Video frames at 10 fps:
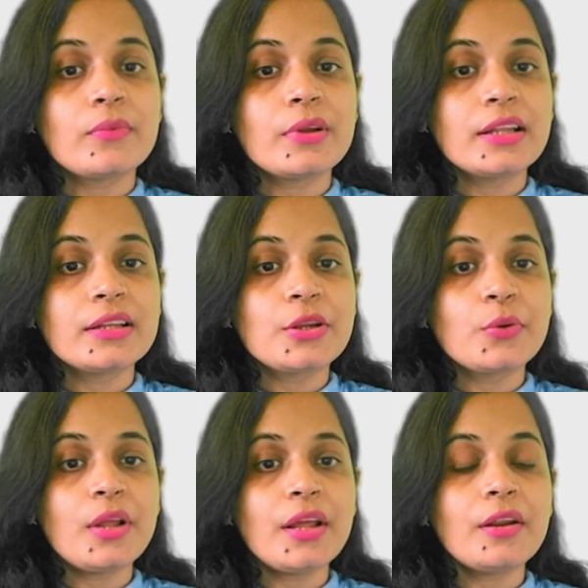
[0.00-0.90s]
in
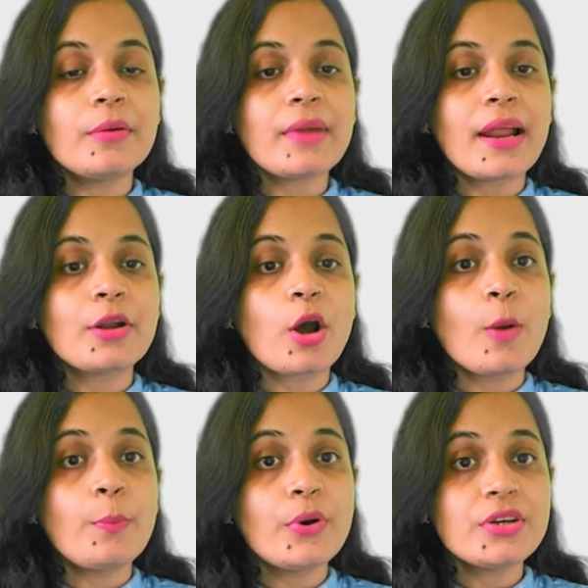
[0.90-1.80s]
duodenum and
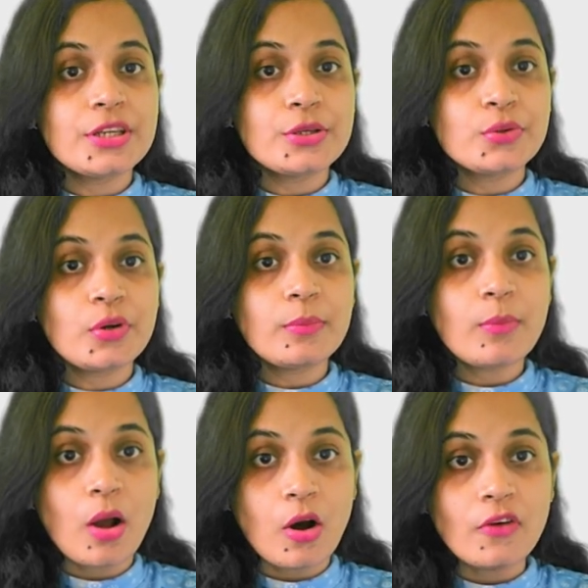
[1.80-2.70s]
upper
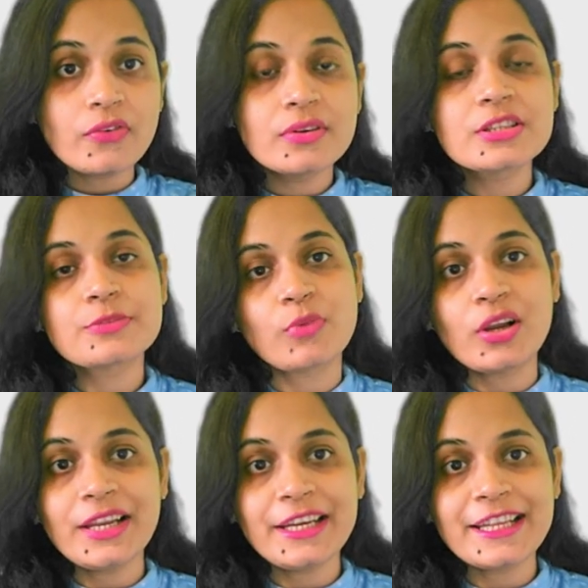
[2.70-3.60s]
jejunum of
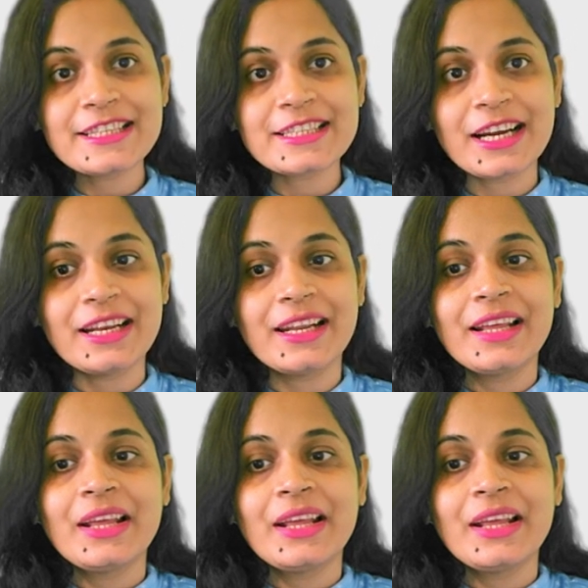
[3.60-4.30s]
small intestine.